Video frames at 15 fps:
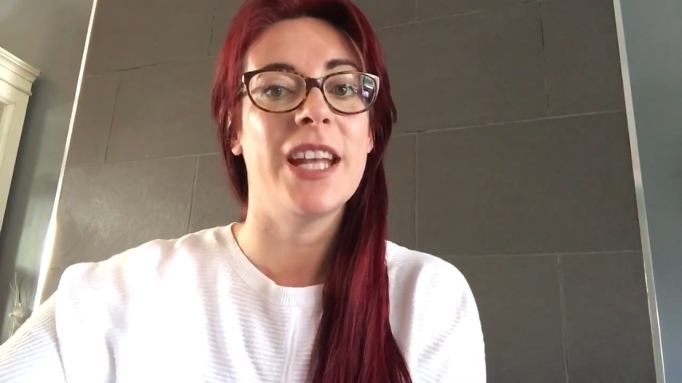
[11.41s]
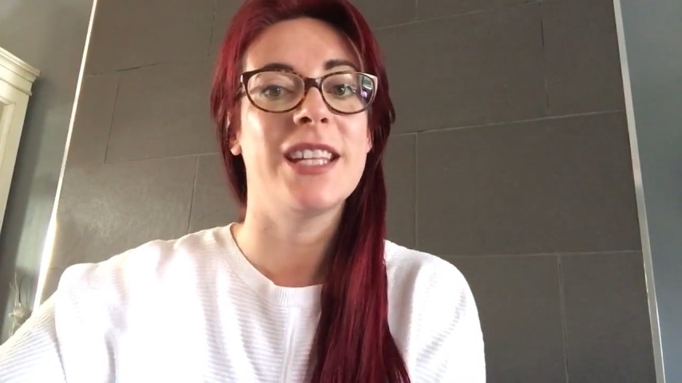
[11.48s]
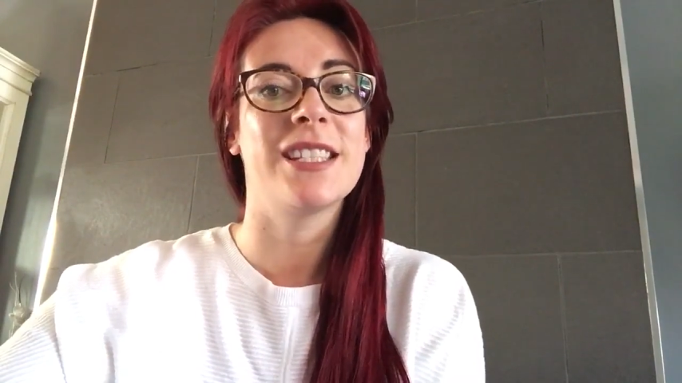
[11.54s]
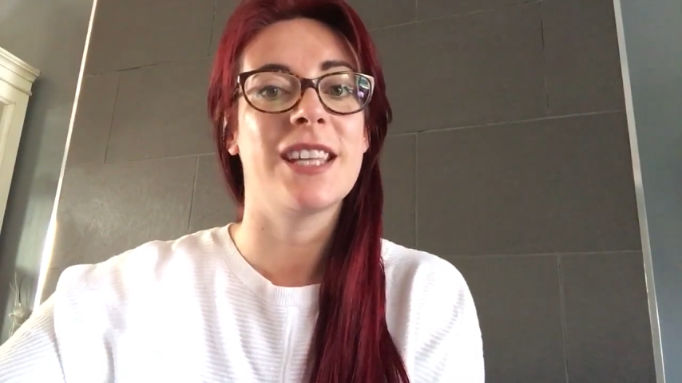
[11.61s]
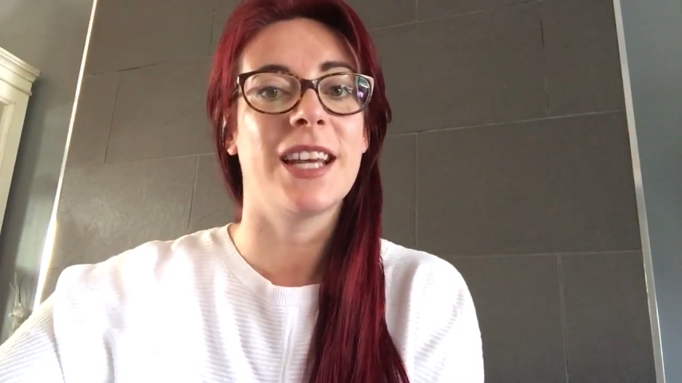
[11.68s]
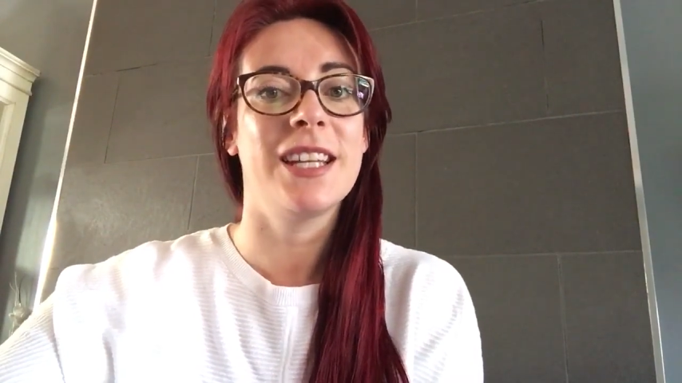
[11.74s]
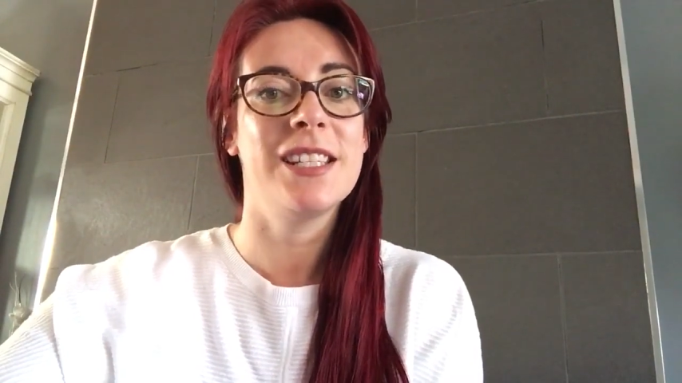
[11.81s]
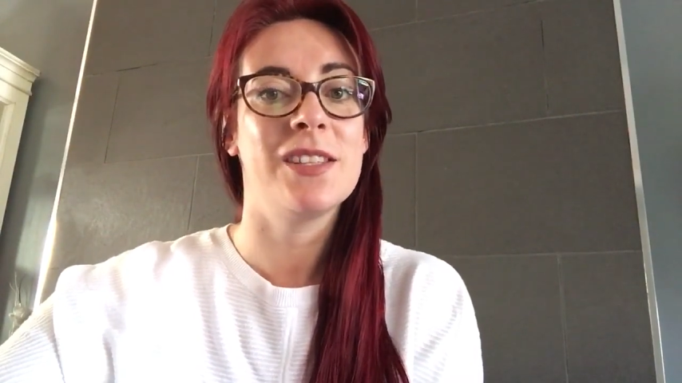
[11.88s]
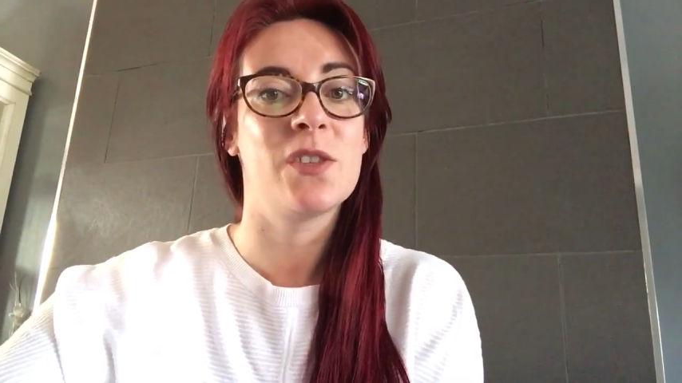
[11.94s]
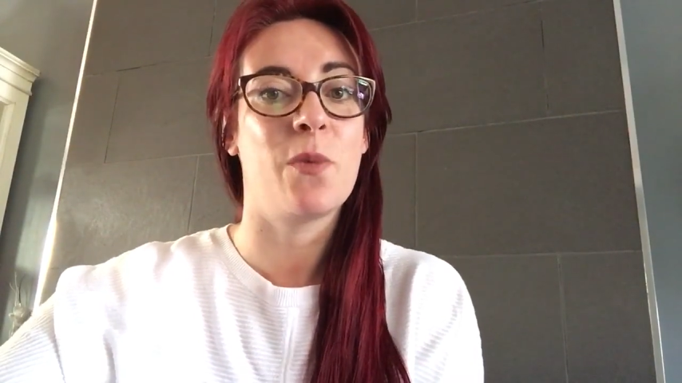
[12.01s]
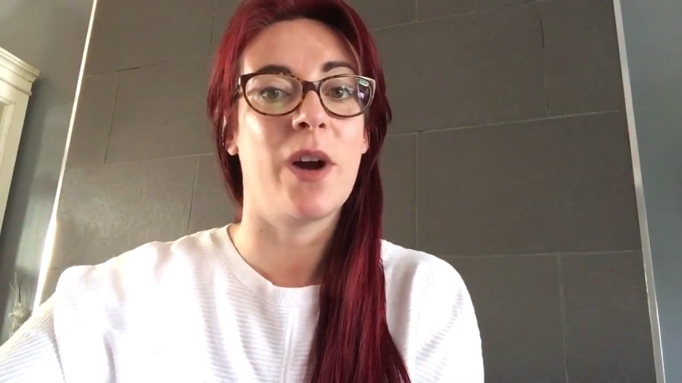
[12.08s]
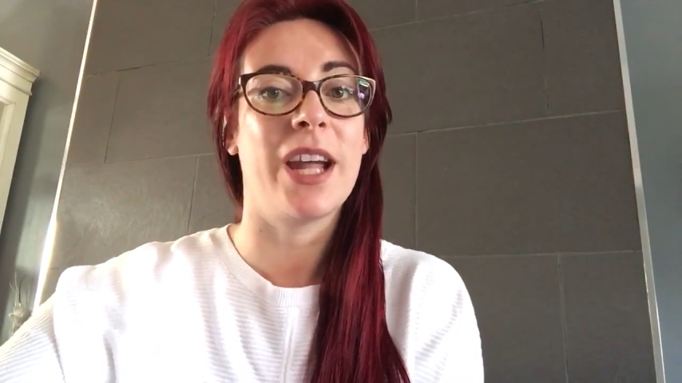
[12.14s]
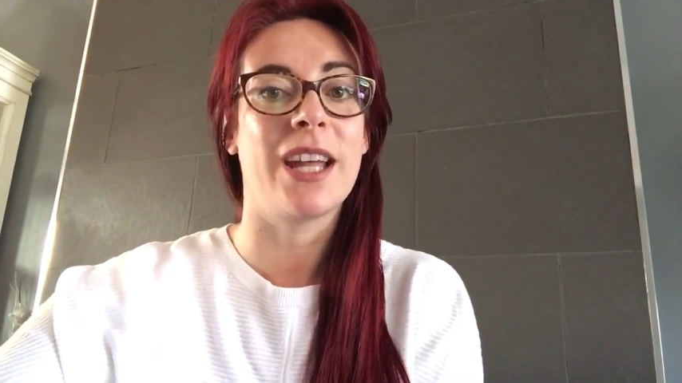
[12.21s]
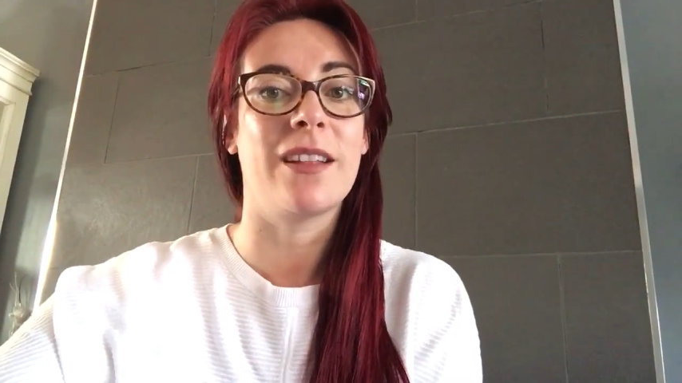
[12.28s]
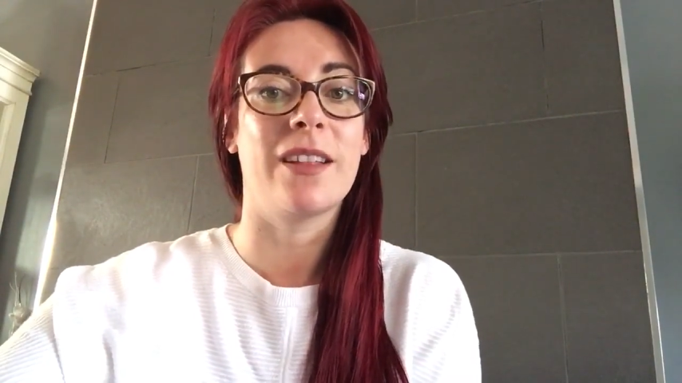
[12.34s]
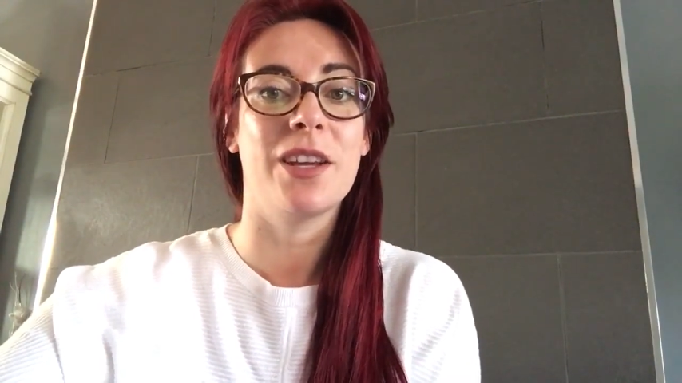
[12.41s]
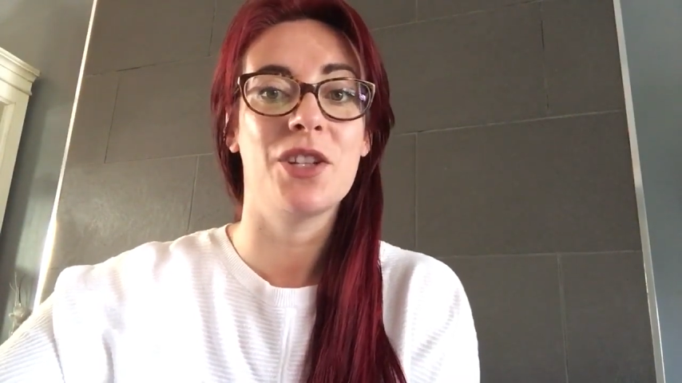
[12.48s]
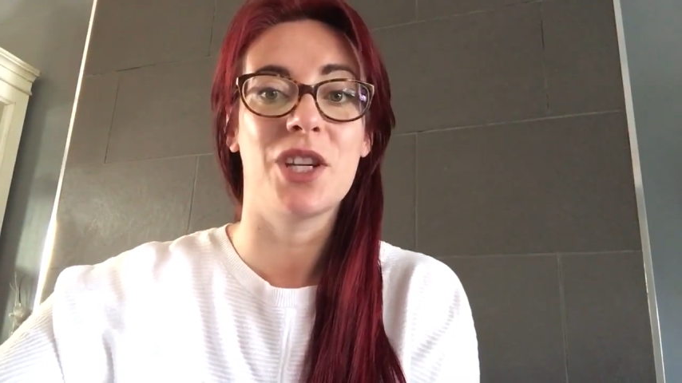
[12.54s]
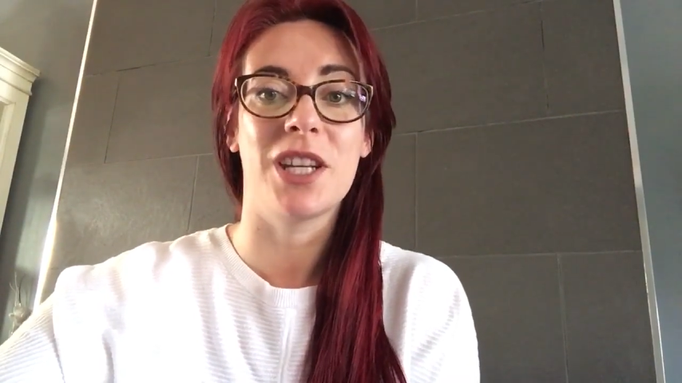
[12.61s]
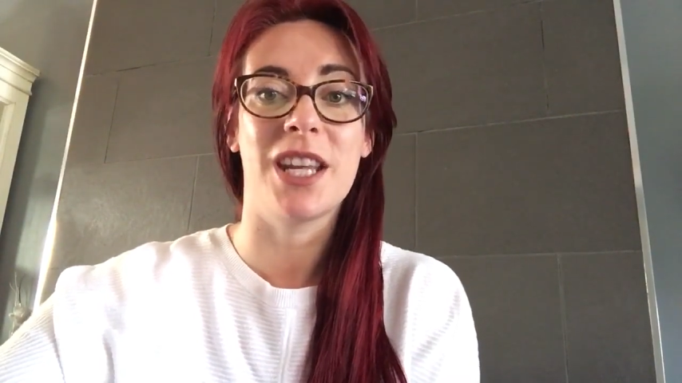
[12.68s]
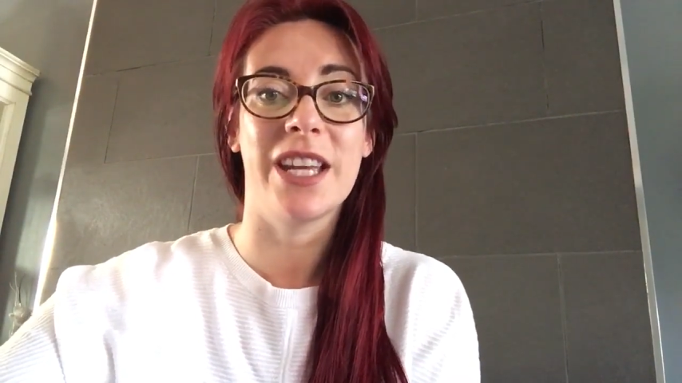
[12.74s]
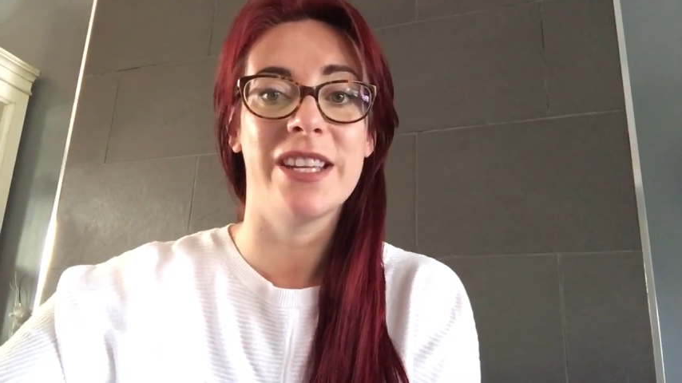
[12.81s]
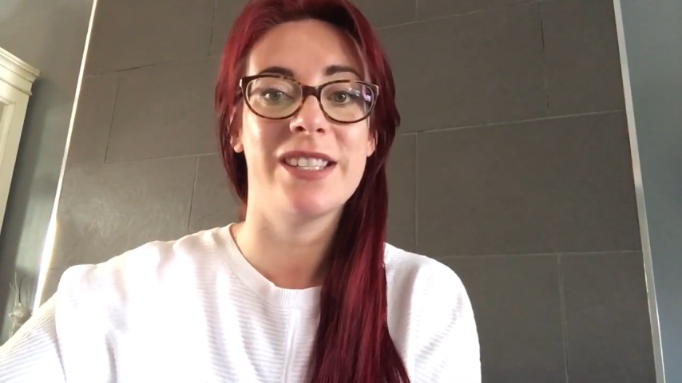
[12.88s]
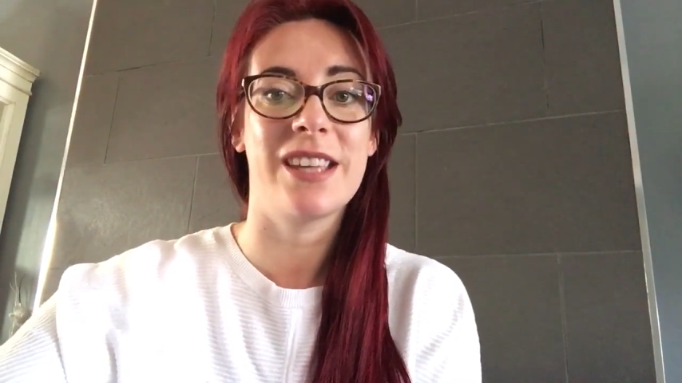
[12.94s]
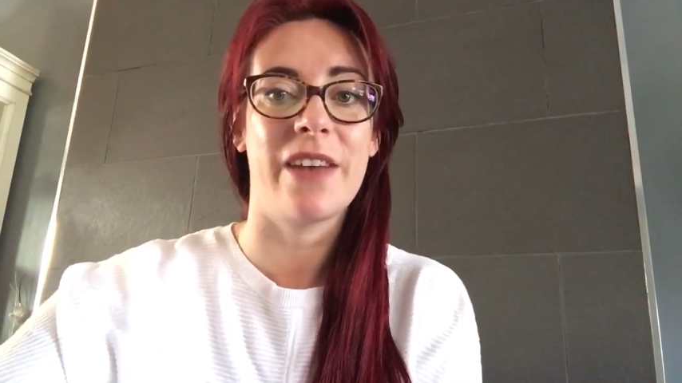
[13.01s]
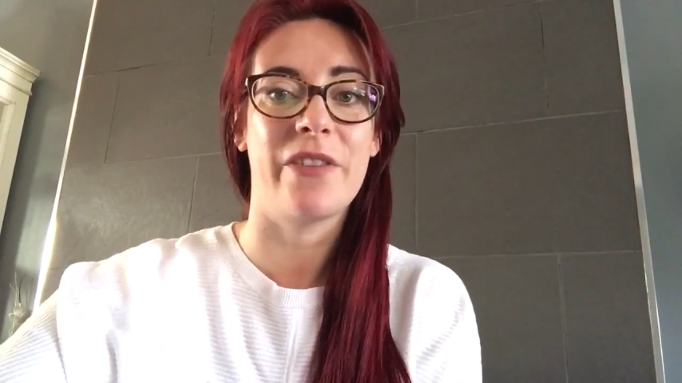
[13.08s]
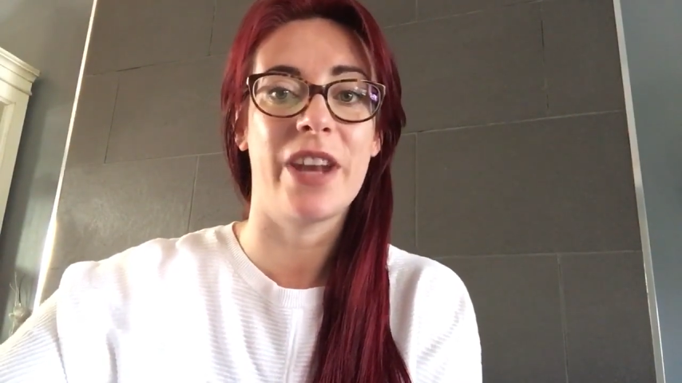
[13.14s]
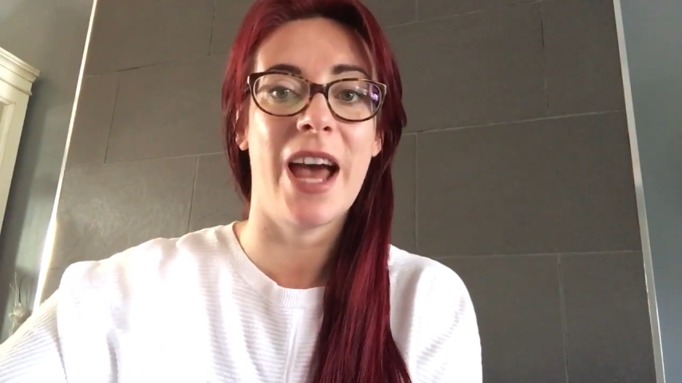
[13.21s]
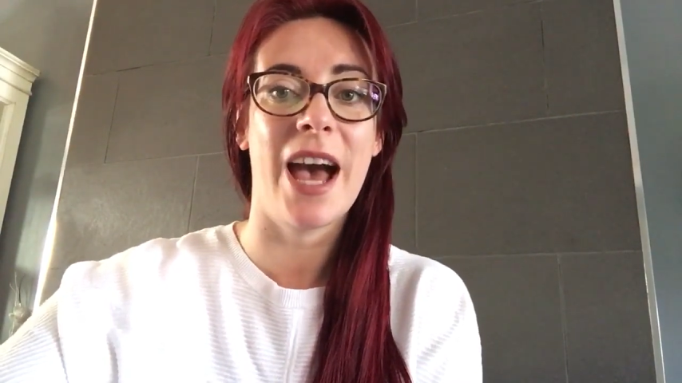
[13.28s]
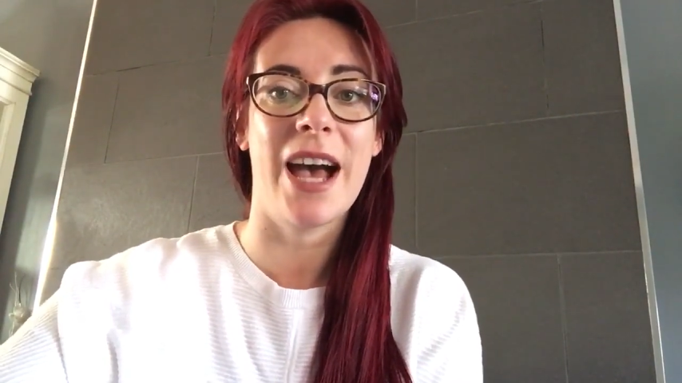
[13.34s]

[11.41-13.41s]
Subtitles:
insight into what English in Year 7